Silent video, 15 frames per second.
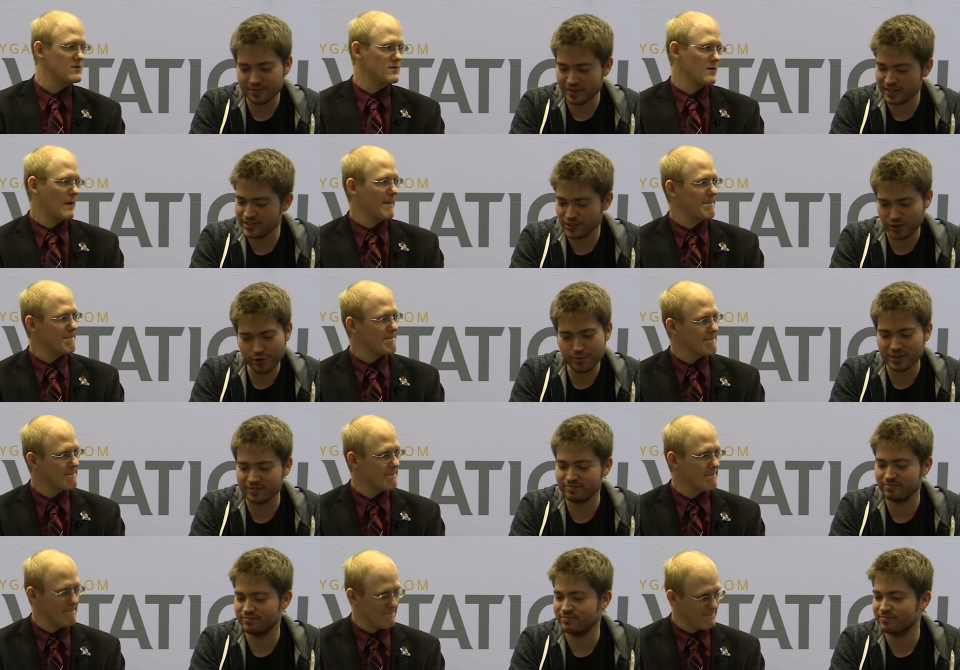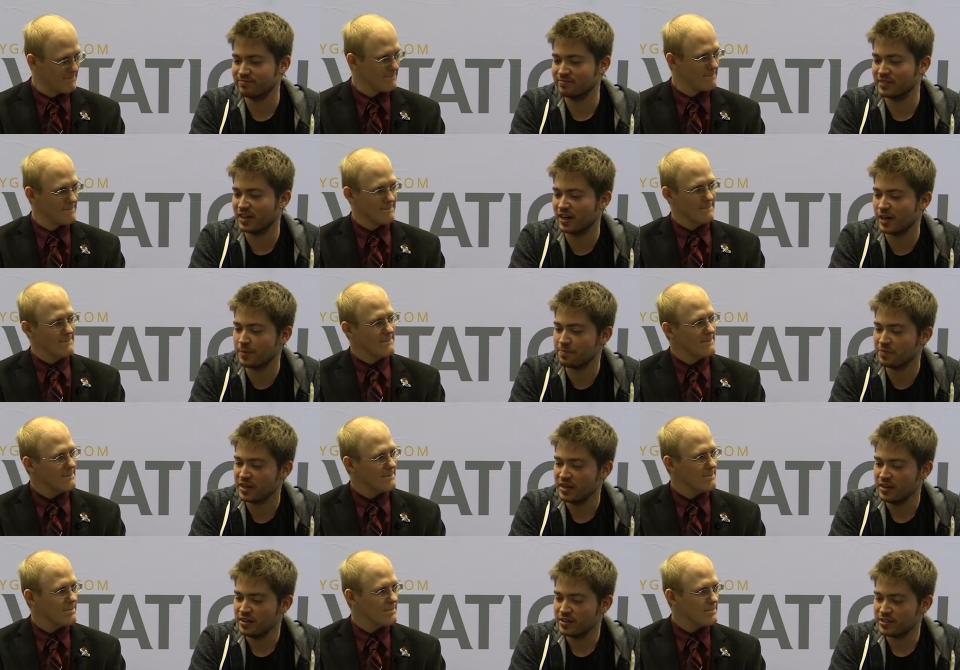Speaker 1: is. Incidentally, is a human. Mm -hmm. um,
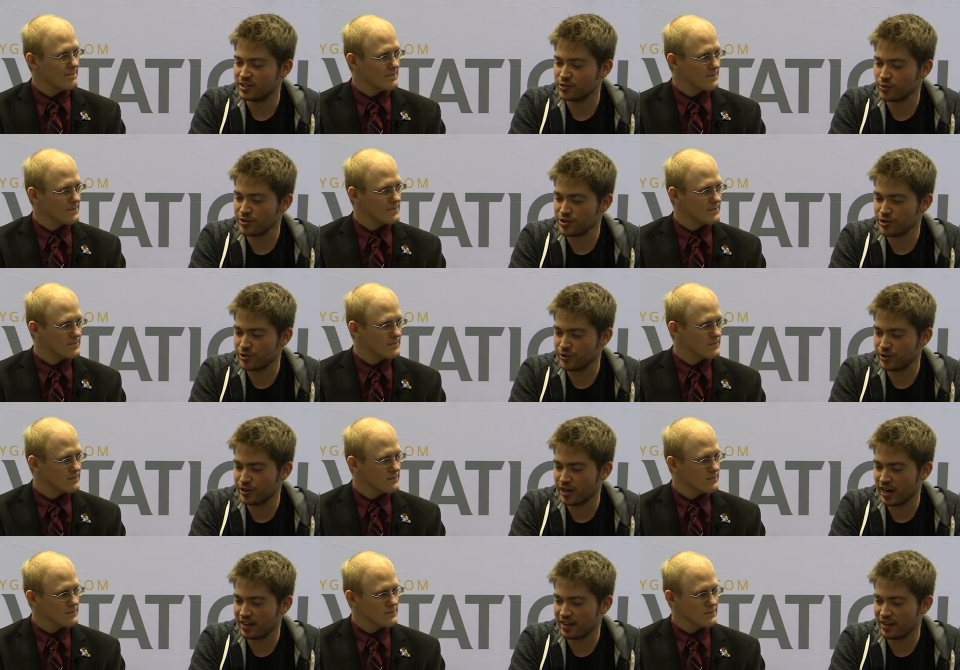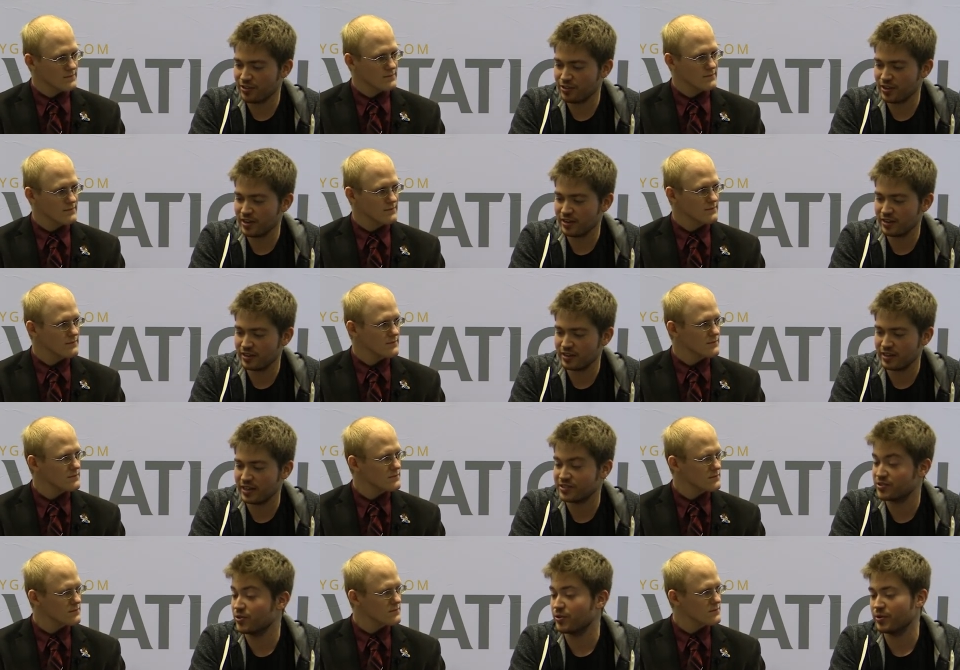Duskwatch Recruiter, I, I, think,
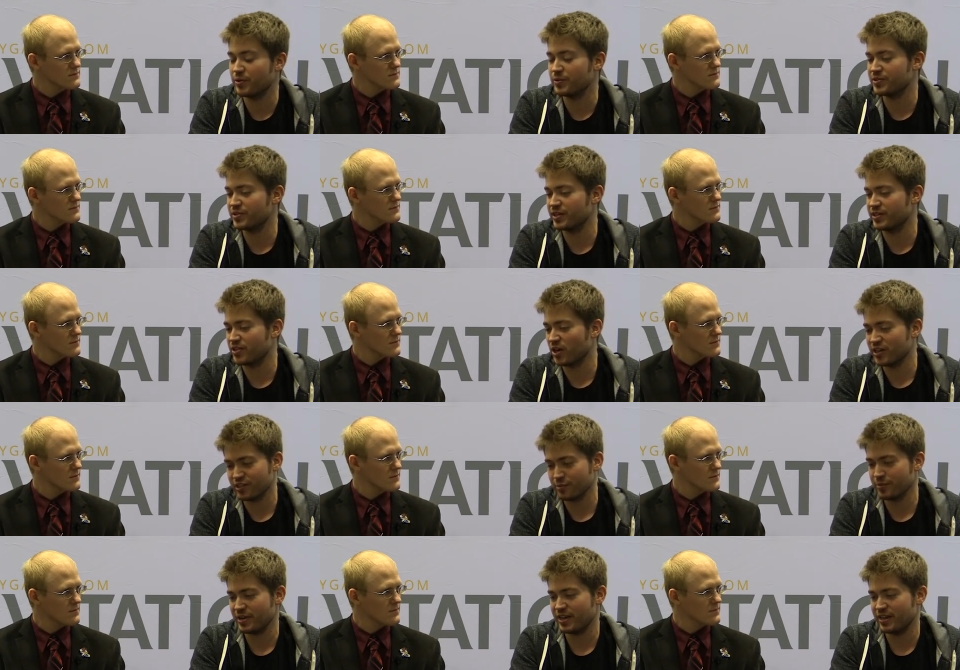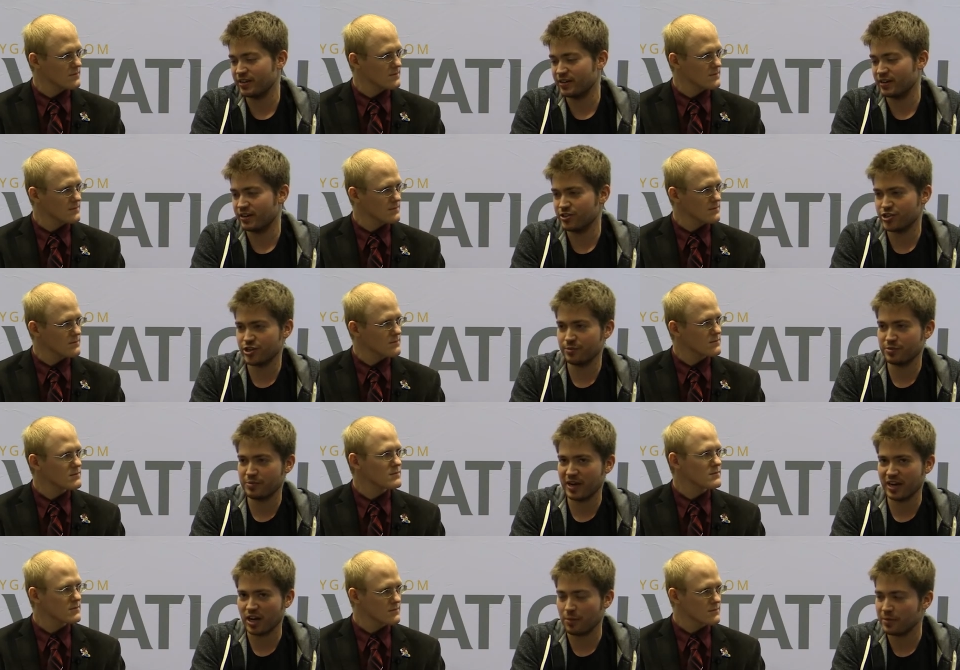yeah, so it was, it's awesome in uh,
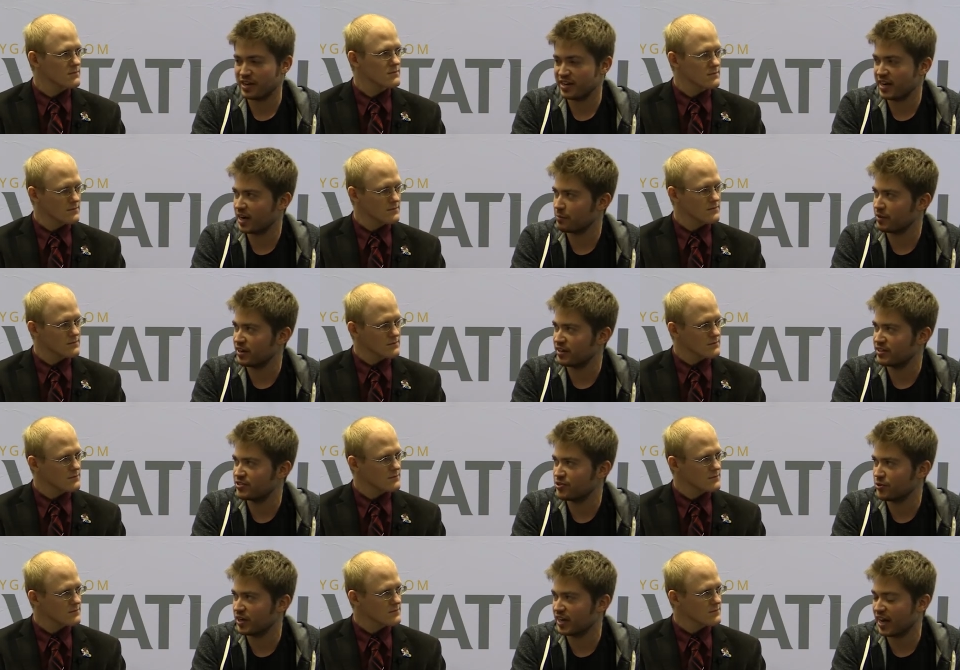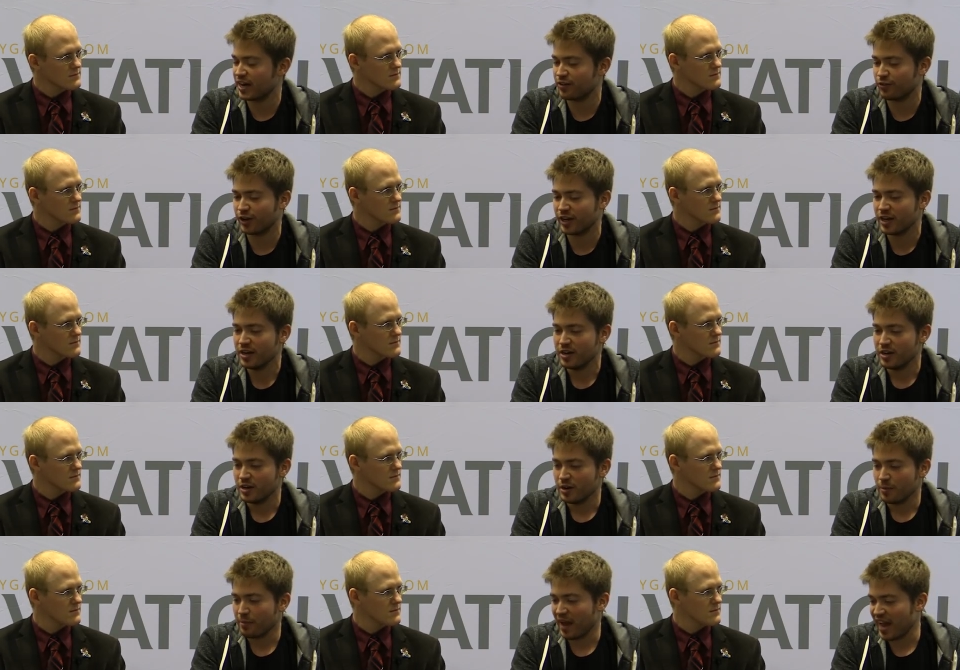Jim's Bant Company deck because you can kind of like
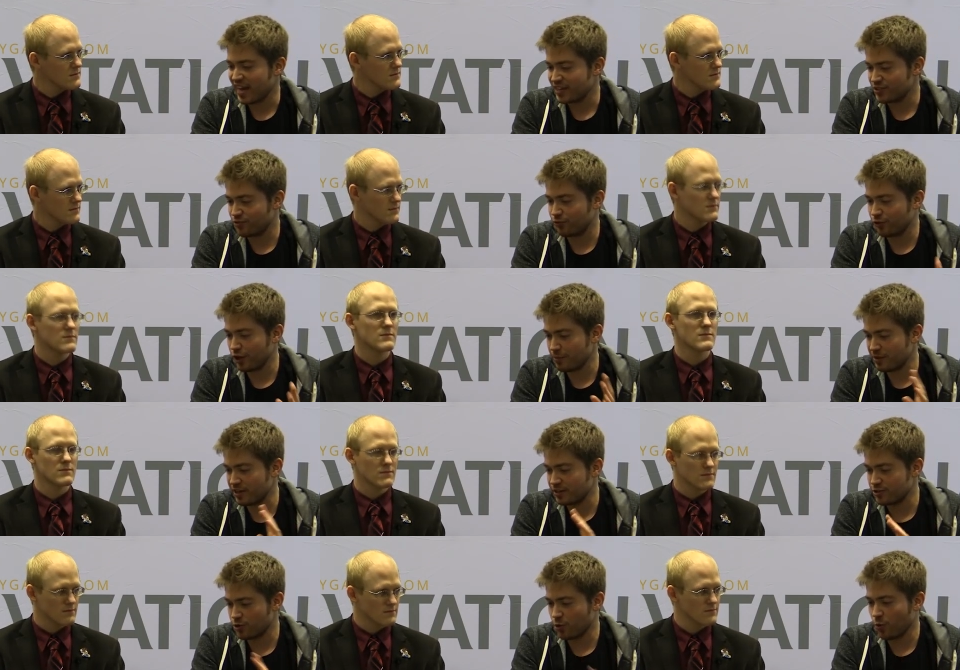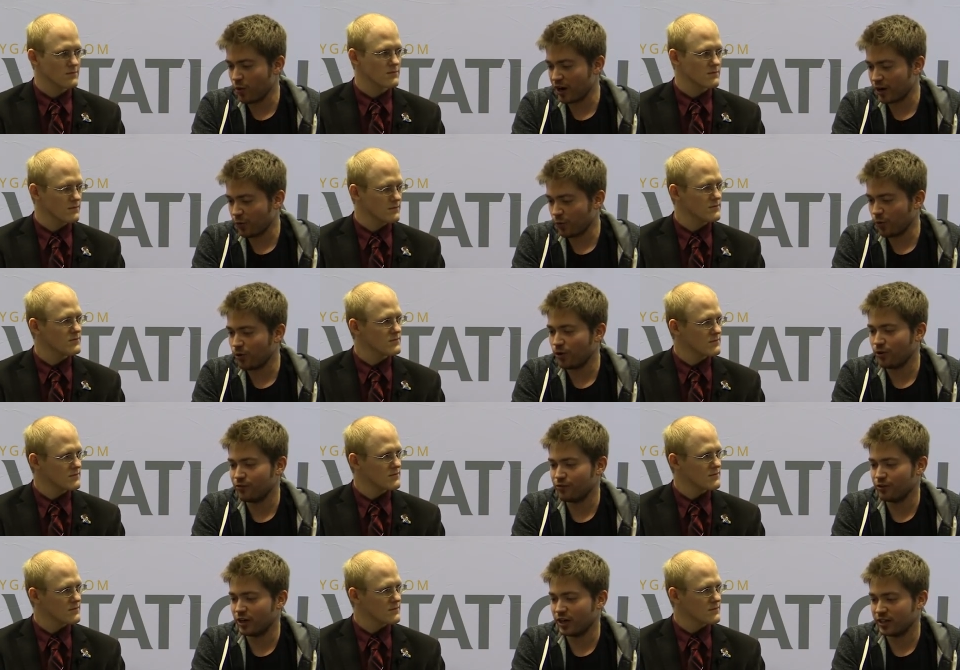pass, flip it into a
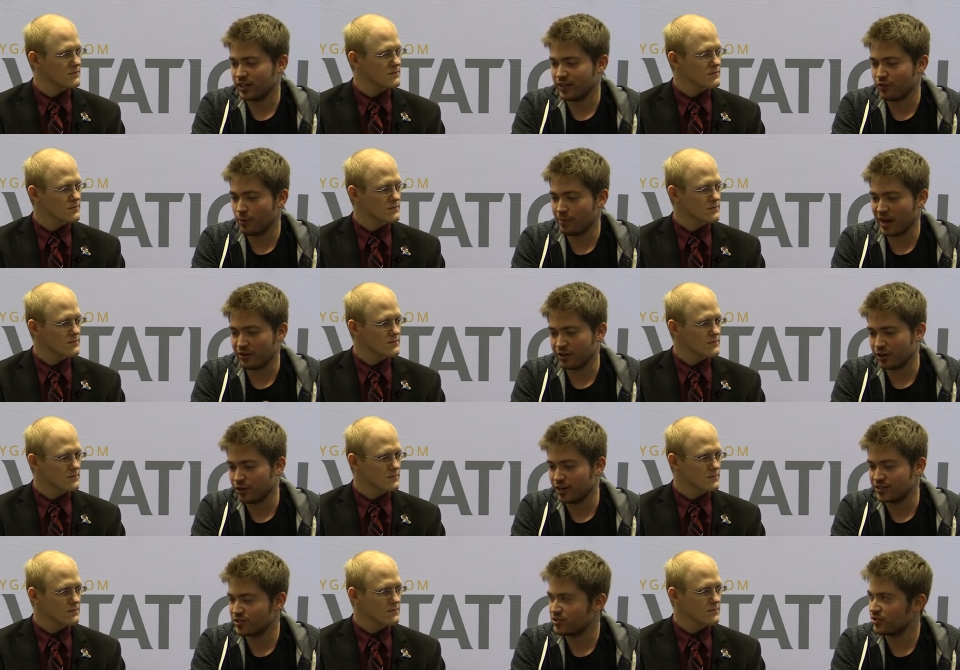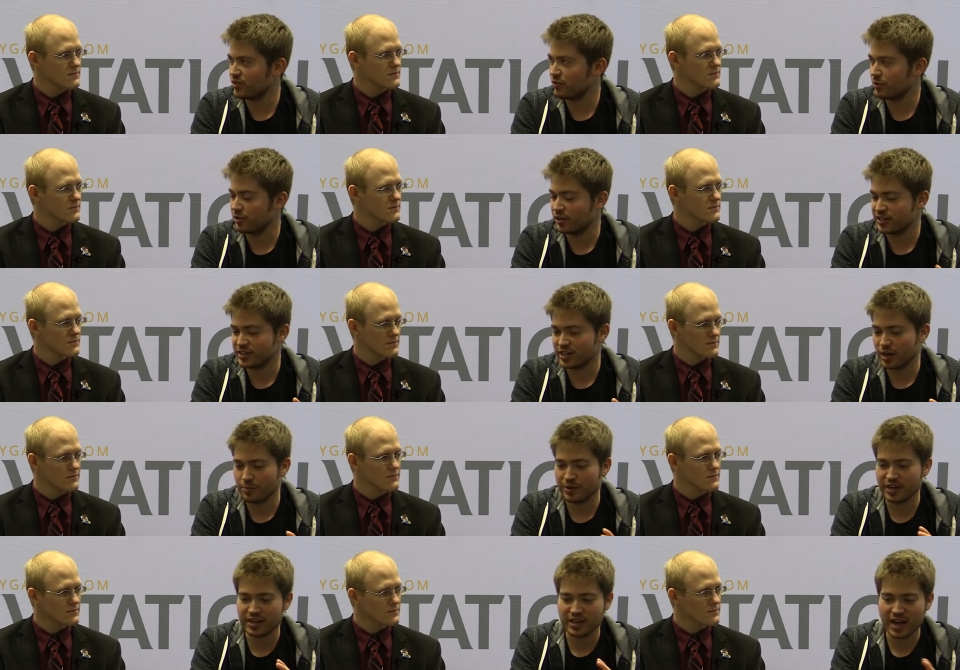werewolf, uh, leave up Bounding Krasis, leave up Collected
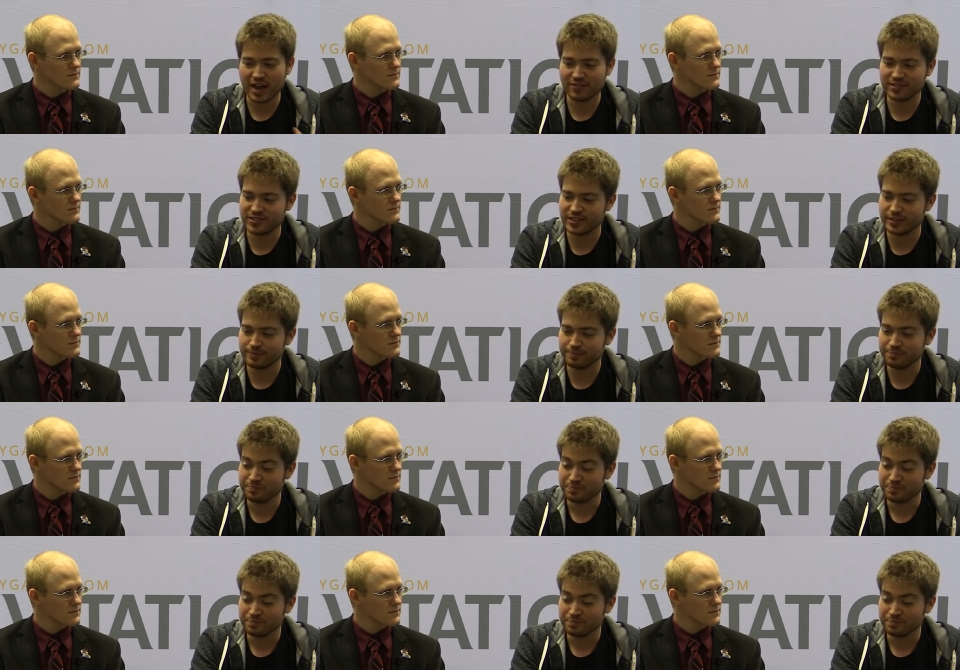Company, Avacyn.